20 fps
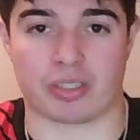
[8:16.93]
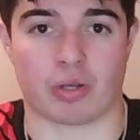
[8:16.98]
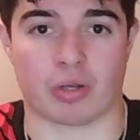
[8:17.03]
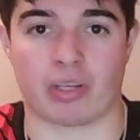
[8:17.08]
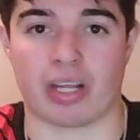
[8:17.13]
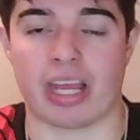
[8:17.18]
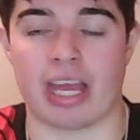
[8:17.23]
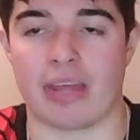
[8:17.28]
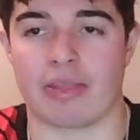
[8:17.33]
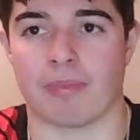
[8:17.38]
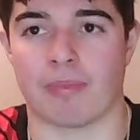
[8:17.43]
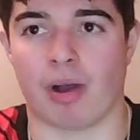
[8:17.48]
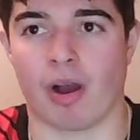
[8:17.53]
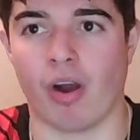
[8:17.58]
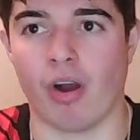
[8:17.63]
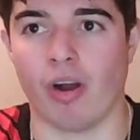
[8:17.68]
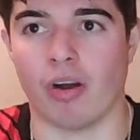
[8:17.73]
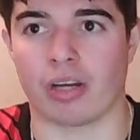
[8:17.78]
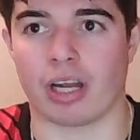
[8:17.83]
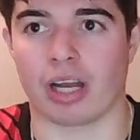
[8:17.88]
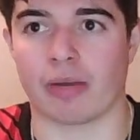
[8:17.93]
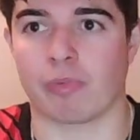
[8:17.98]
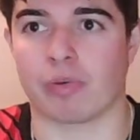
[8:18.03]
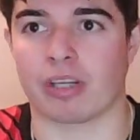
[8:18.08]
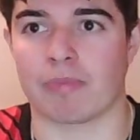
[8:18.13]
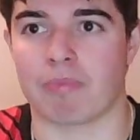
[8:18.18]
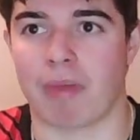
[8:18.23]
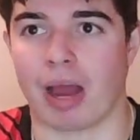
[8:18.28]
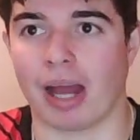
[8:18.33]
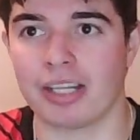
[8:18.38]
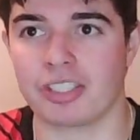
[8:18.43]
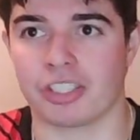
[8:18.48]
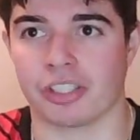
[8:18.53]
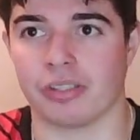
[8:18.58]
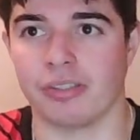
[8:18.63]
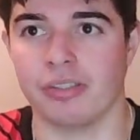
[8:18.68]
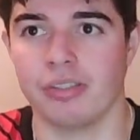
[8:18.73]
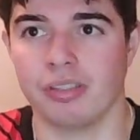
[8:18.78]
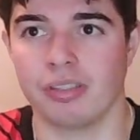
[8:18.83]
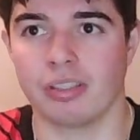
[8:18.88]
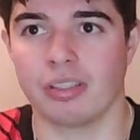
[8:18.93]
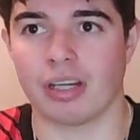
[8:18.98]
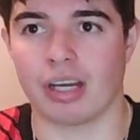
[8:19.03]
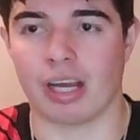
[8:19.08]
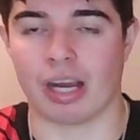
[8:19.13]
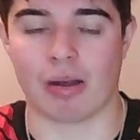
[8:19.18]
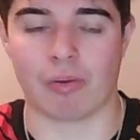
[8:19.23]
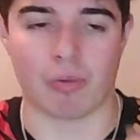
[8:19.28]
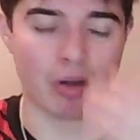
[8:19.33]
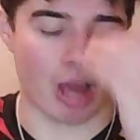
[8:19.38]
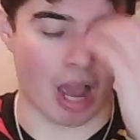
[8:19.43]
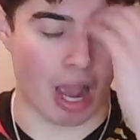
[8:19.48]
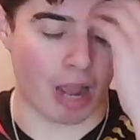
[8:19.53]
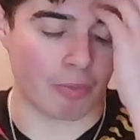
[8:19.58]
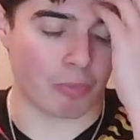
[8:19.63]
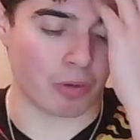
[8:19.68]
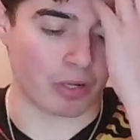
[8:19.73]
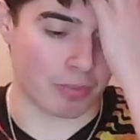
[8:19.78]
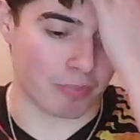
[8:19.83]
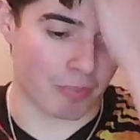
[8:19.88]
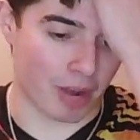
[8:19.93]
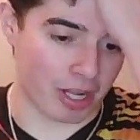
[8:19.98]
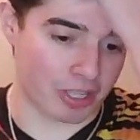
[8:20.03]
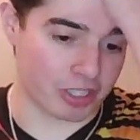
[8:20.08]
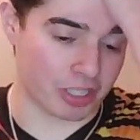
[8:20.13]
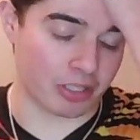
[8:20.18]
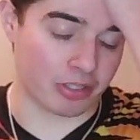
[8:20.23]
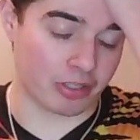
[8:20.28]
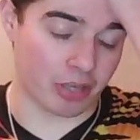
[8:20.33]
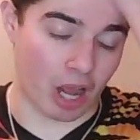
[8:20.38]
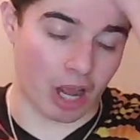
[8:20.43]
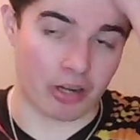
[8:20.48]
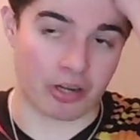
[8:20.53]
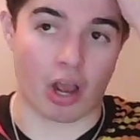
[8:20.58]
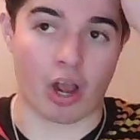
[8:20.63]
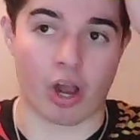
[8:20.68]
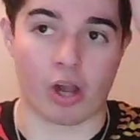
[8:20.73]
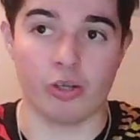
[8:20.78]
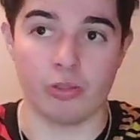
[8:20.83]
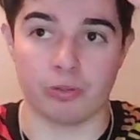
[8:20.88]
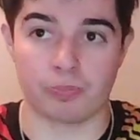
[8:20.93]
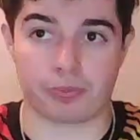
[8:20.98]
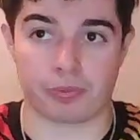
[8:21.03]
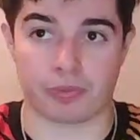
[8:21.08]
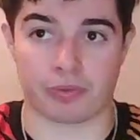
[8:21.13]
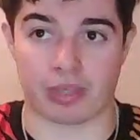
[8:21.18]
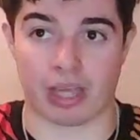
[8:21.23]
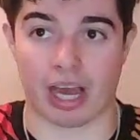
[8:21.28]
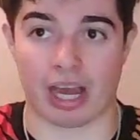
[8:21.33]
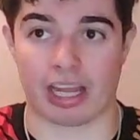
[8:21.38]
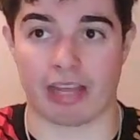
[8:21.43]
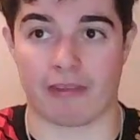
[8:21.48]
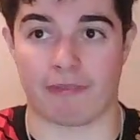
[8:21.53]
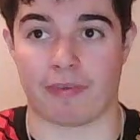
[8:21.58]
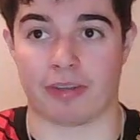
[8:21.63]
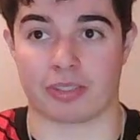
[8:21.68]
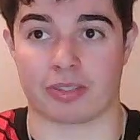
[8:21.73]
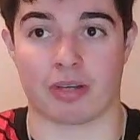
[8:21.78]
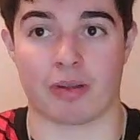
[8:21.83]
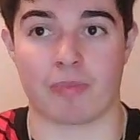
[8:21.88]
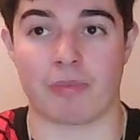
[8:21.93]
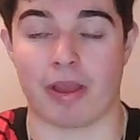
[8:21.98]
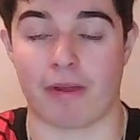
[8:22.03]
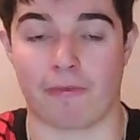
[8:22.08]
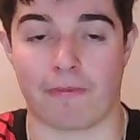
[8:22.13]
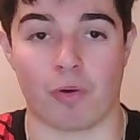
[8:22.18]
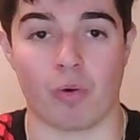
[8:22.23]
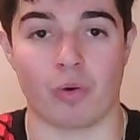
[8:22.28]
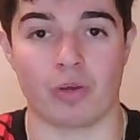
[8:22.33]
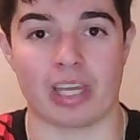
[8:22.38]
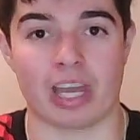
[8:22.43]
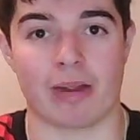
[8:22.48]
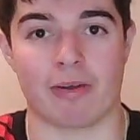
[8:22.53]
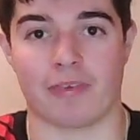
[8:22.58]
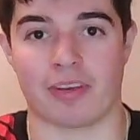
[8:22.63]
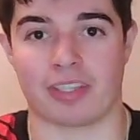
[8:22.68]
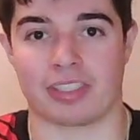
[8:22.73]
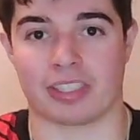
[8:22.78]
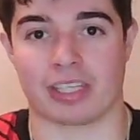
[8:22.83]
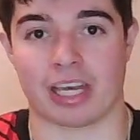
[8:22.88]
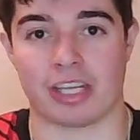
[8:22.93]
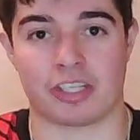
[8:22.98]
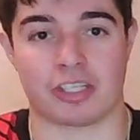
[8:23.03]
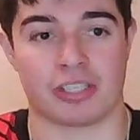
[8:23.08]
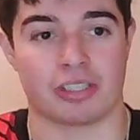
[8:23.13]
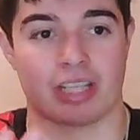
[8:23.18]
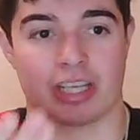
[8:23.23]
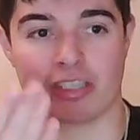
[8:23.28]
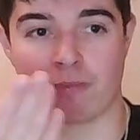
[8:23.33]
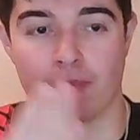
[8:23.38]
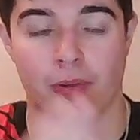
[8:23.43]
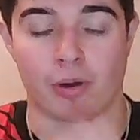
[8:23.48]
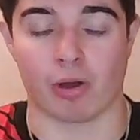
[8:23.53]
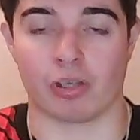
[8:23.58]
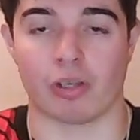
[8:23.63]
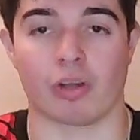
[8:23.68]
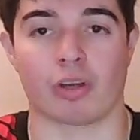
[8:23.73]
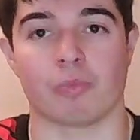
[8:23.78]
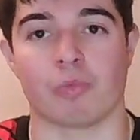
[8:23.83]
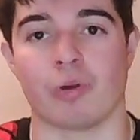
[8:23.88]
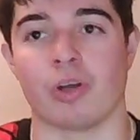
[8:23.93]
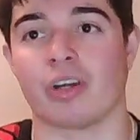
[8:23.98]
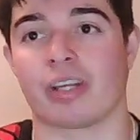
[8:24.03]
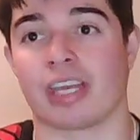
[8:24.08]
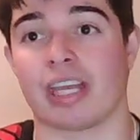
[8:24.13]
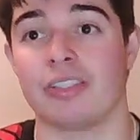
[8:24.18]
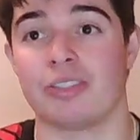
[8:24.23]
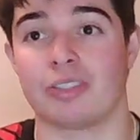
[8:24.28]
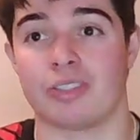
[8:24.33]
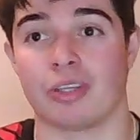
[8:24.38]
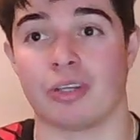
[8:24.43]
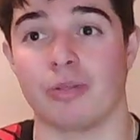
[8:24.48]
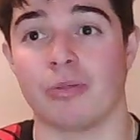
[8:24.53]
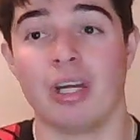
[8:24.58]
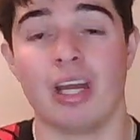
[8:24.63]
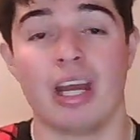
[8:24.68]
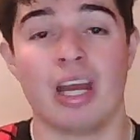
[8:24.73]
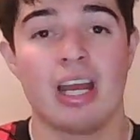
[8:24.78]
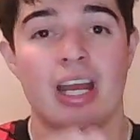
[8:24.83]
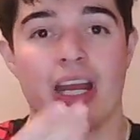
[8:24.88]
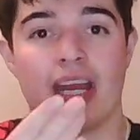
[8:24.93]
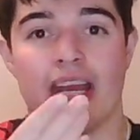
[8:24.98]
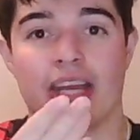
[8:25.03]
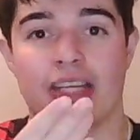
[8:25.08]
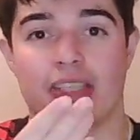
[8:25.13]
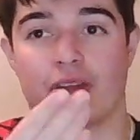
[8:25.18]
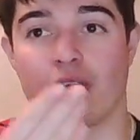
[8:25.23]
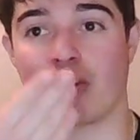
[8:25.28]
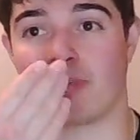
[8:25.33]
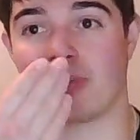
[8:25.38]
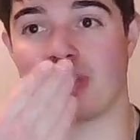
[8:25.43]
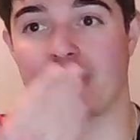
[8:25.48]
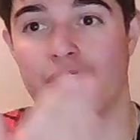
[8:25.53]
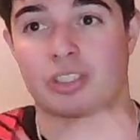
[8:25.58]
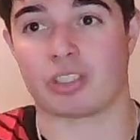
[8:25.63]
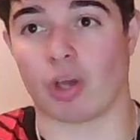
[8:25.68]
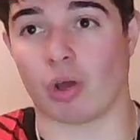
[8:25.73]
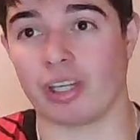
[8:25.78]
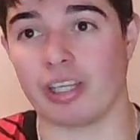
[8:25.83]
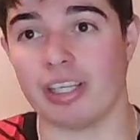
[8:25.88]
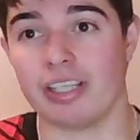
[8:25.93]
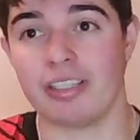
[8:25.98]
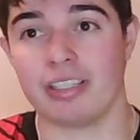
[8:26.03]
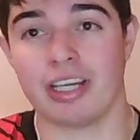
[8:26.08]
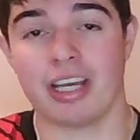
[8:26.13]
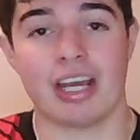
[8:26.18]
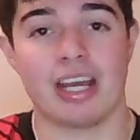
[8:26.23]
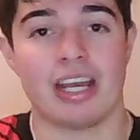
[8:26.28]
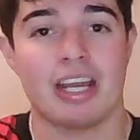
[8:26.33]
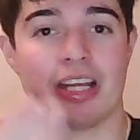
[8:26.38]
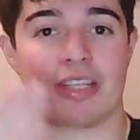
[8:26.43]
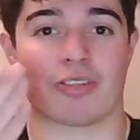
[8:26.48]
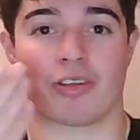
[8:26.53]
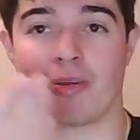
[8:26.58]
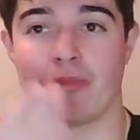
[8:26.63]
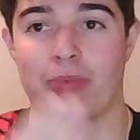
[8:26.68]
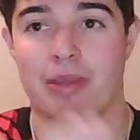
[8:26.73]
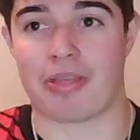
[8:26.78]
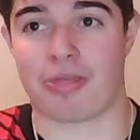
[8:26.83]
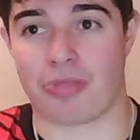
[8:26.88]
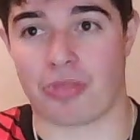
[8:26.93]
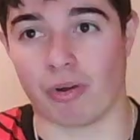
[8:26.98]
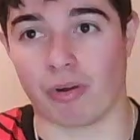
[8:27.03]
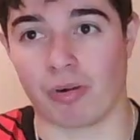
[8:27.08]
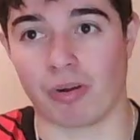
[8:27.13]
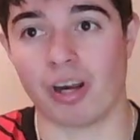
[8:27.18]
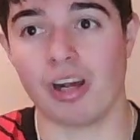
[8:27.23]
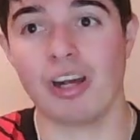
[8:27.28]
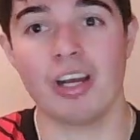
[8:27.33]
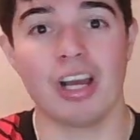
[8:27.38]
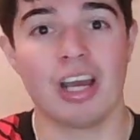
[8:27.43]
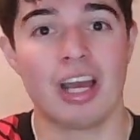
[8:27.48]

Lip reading: hit them hard. I would imagine and hope that if it's going to be a 4-year investigation that you put a lot of work into, it's got to be solid. It's going to be thorough.